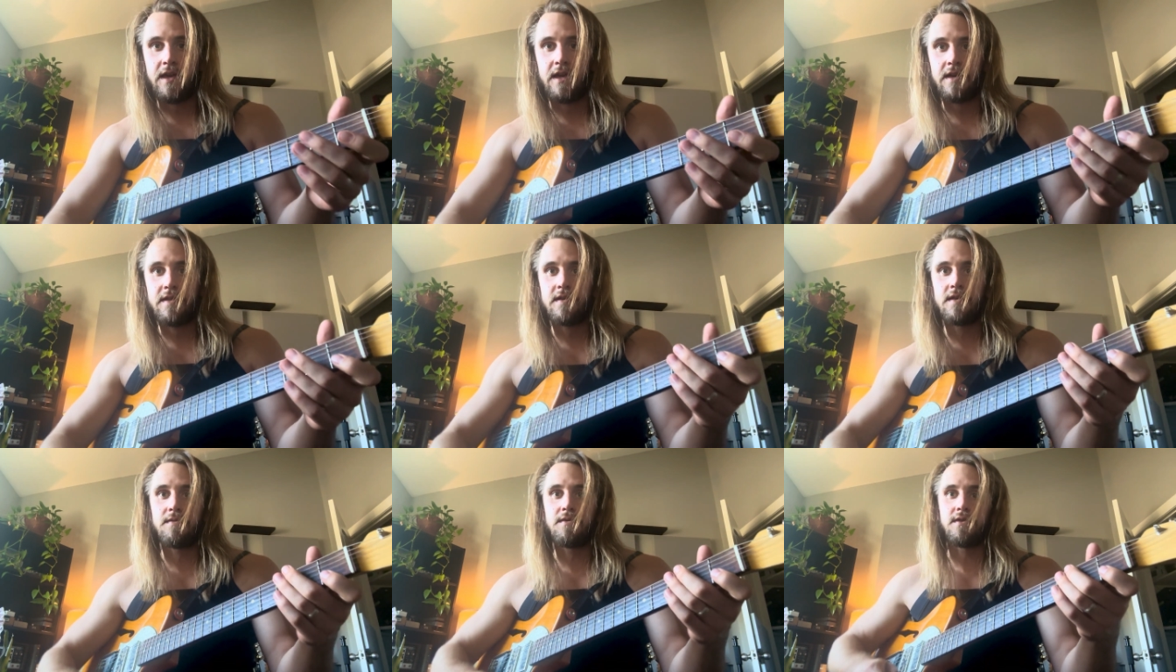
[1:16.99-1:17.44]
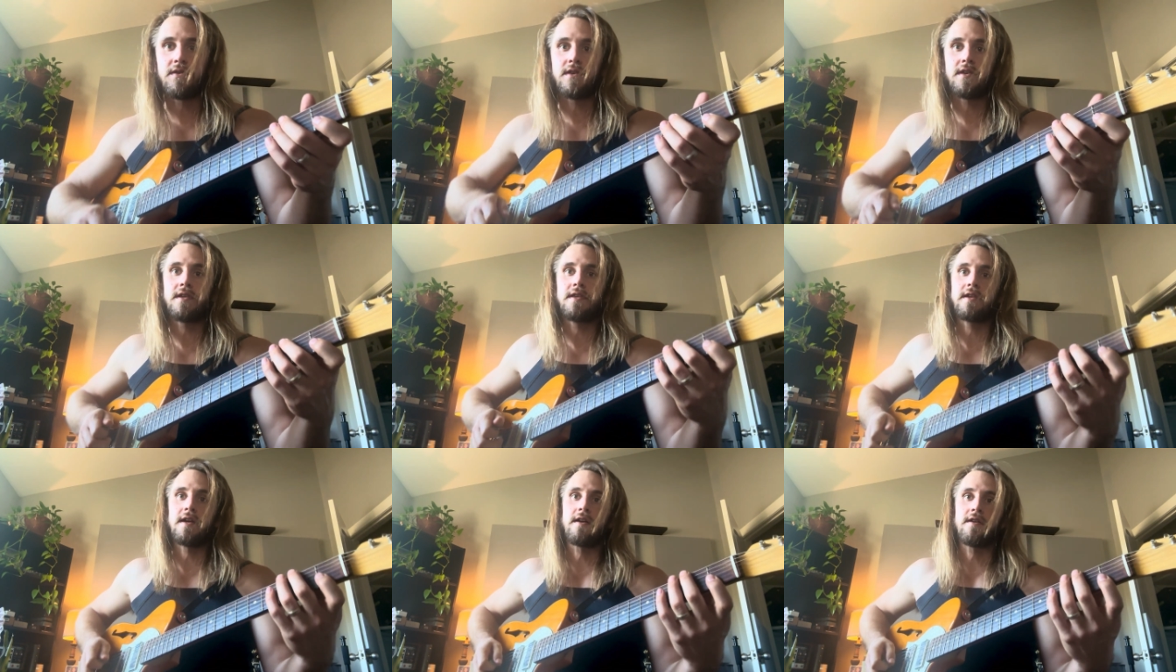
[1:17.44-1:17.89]
Get the most
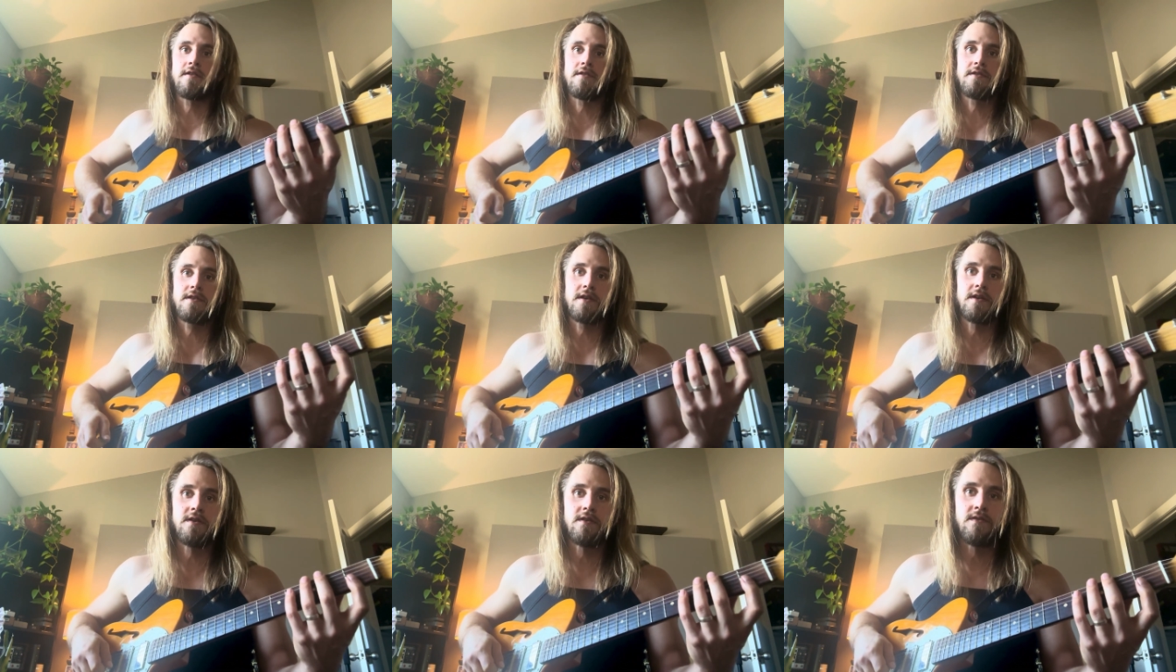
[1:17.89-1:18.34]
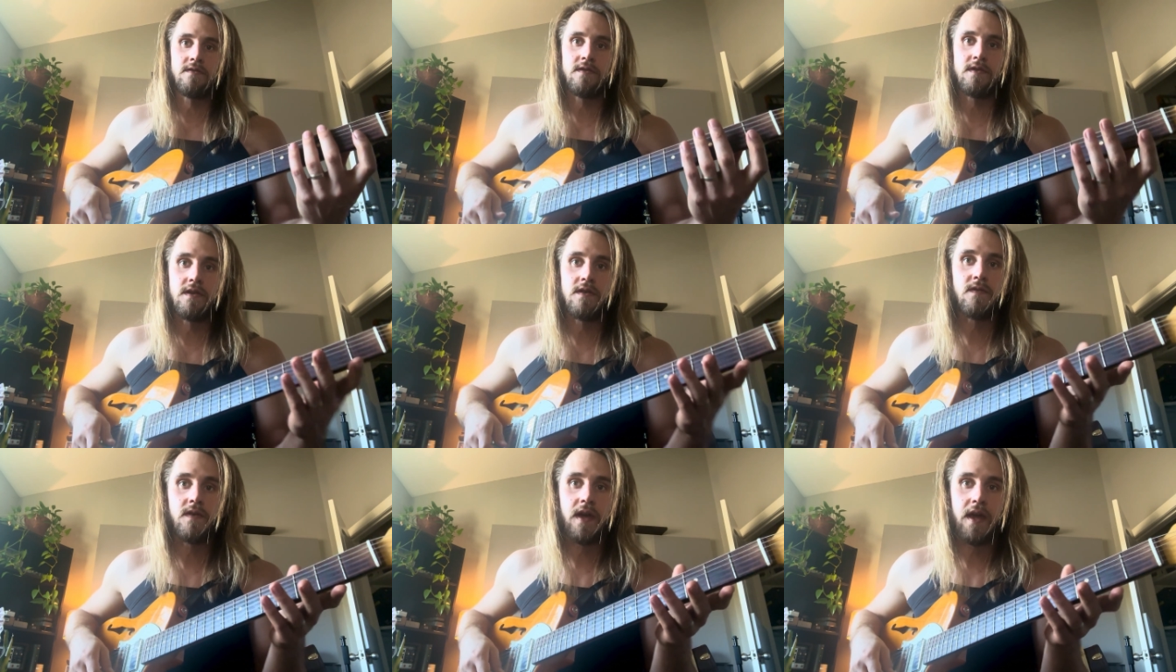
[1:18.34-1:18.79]
sterile tone
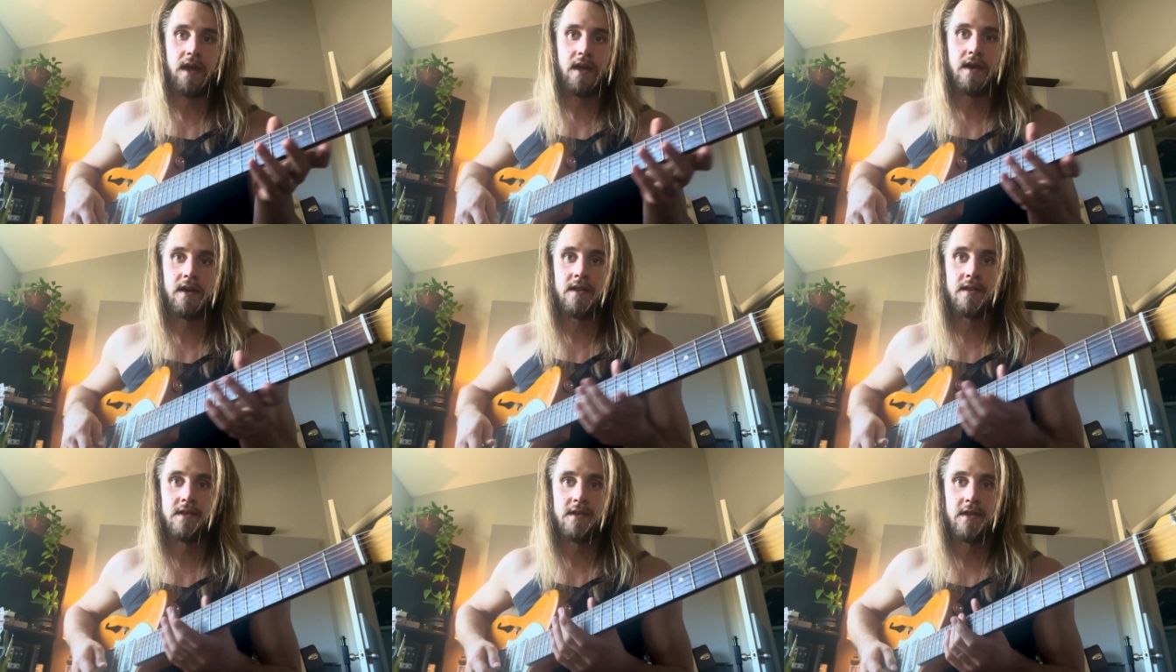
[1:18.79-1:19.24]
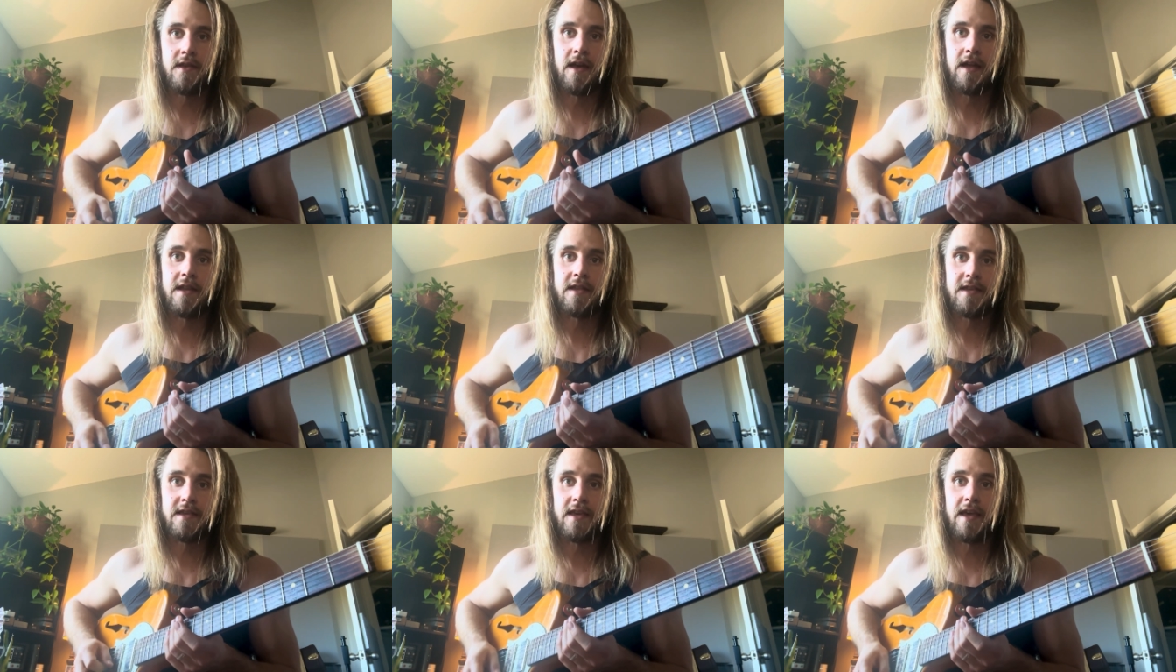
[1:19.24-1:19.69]
you can so that
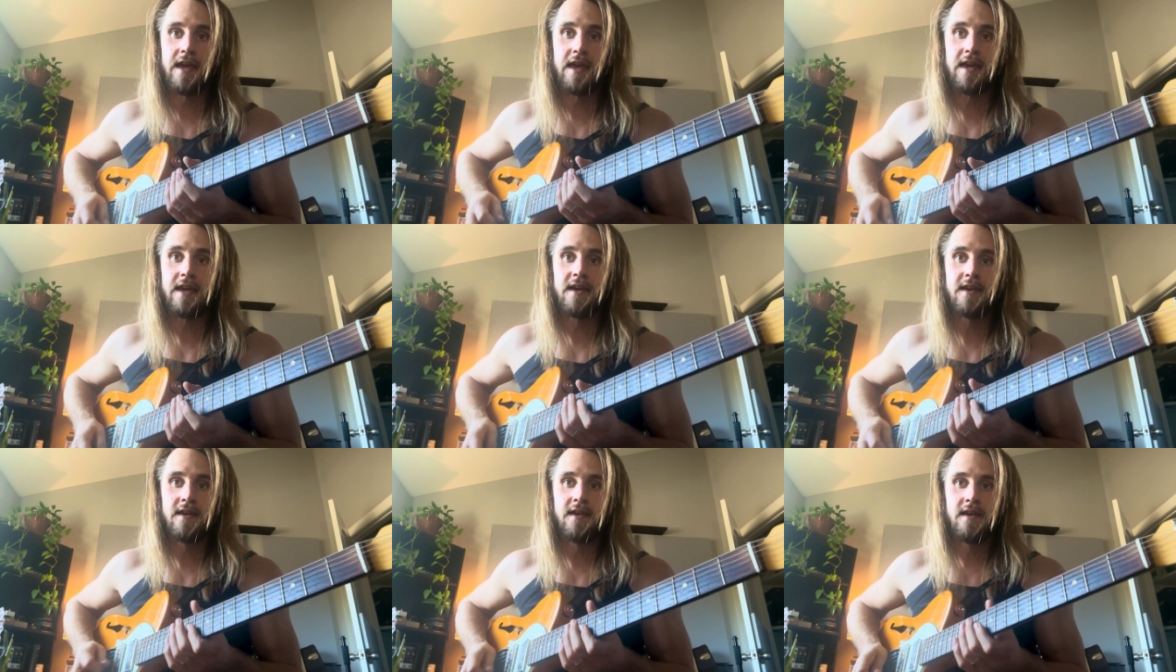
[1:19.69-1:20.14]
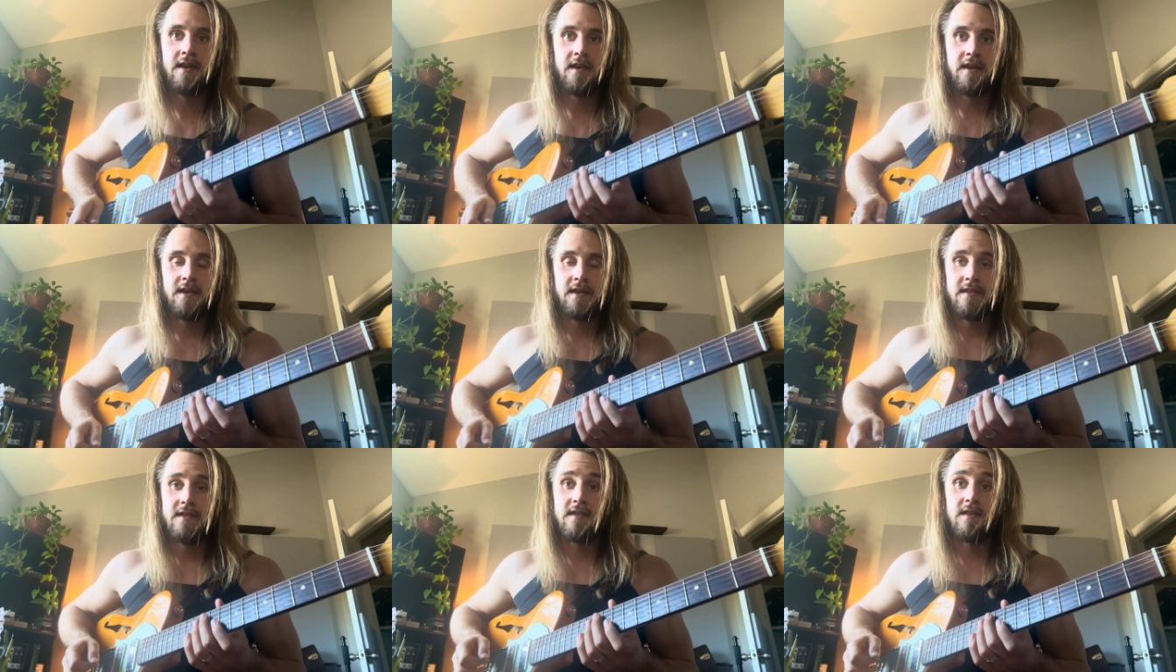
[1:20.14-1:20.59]
it's like
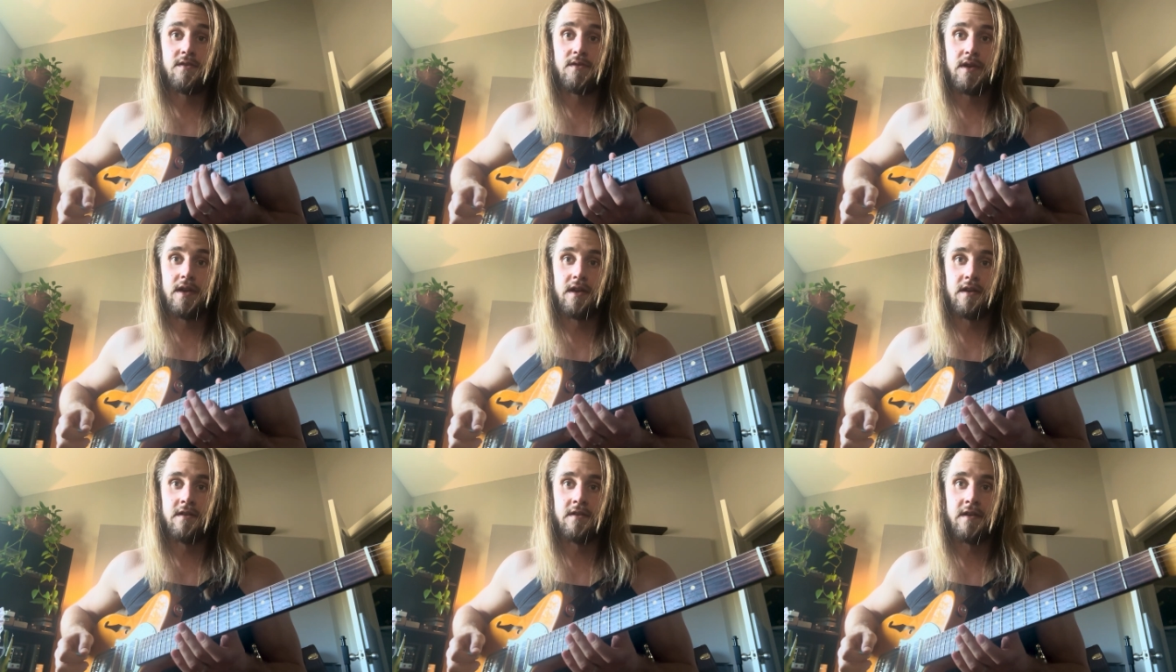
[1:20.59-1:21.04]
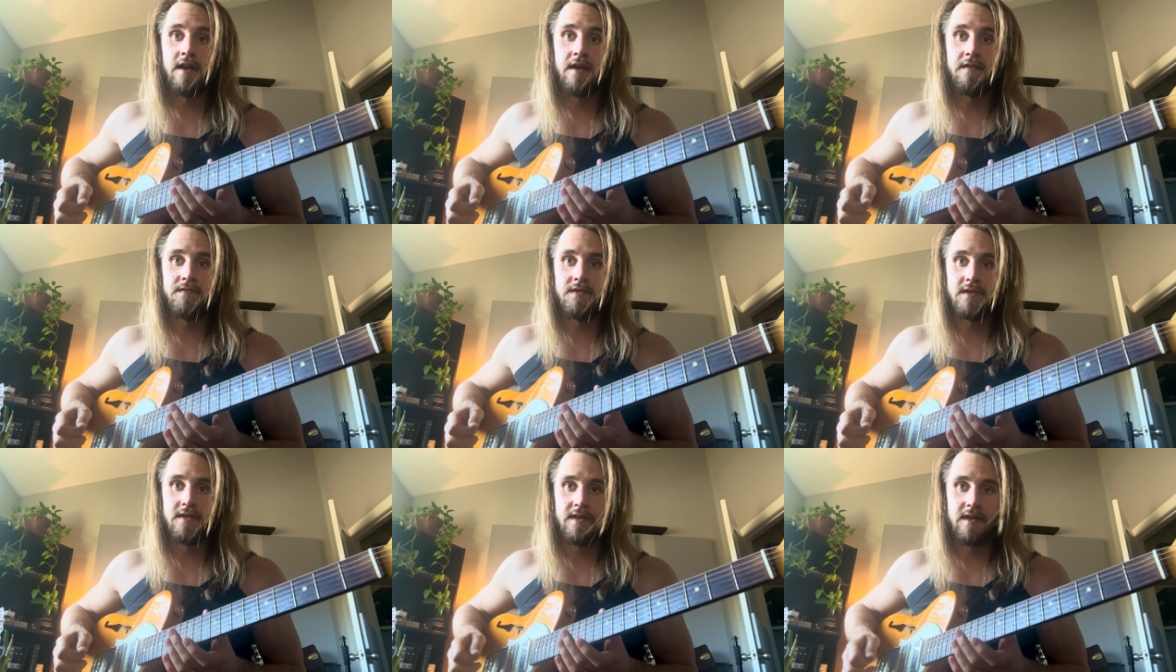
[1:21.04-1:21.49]
you hear
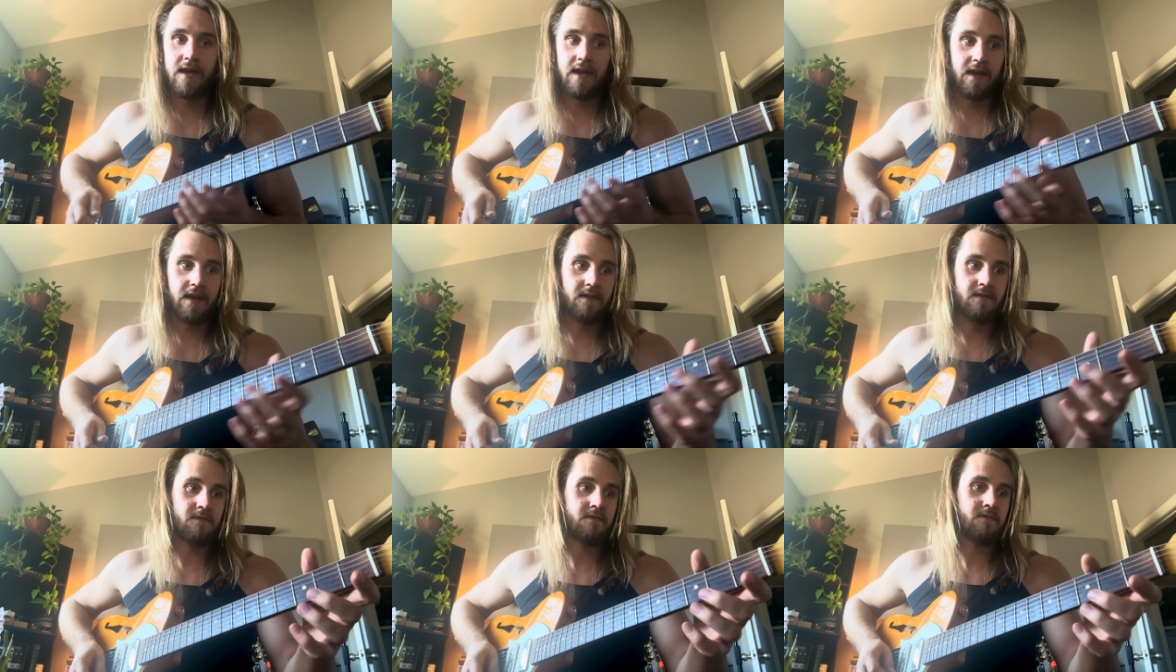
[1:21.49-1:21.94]
everything.